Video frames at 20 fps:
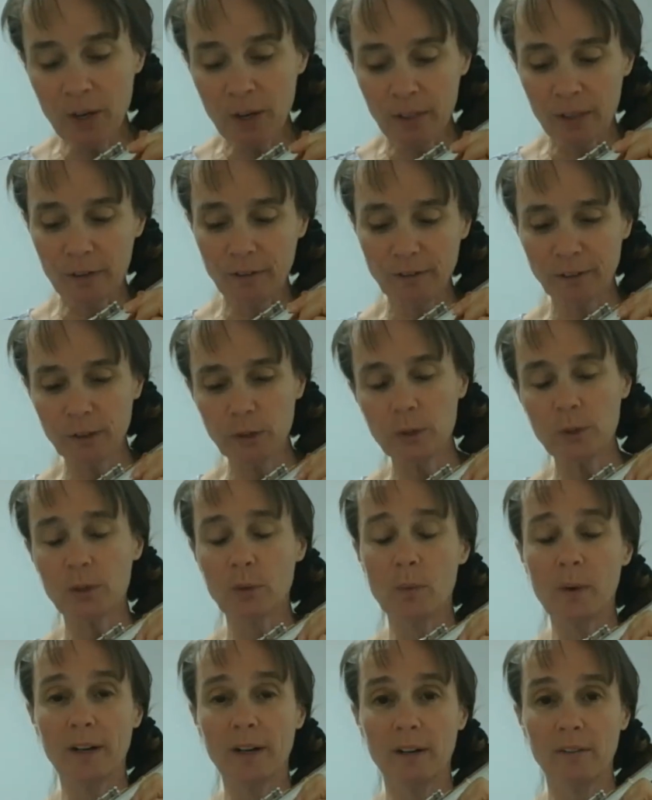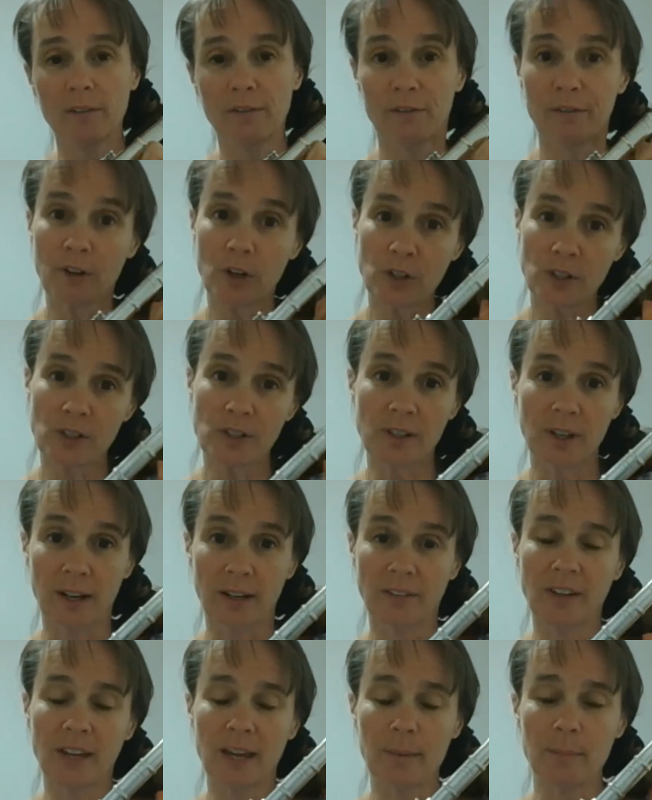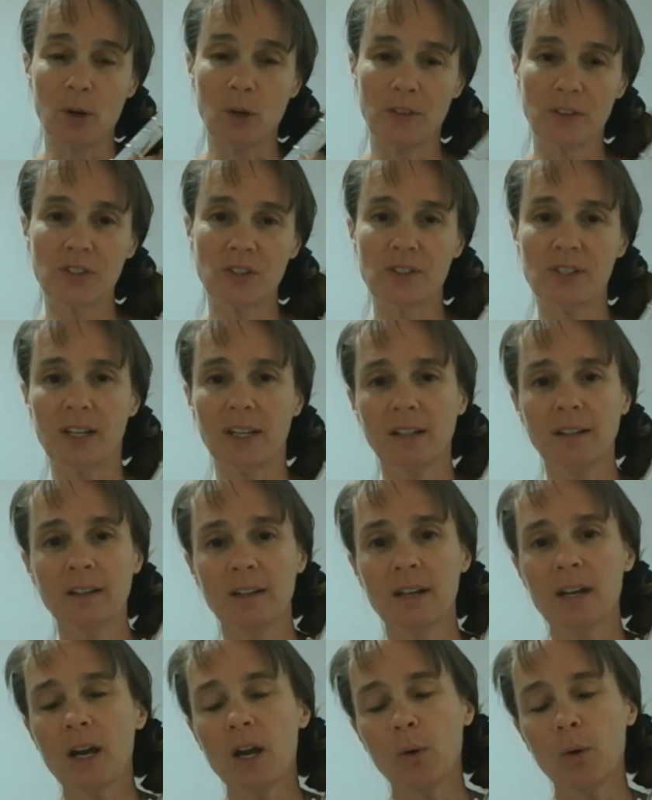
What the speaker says: The flute, when it first kind of came on the scene,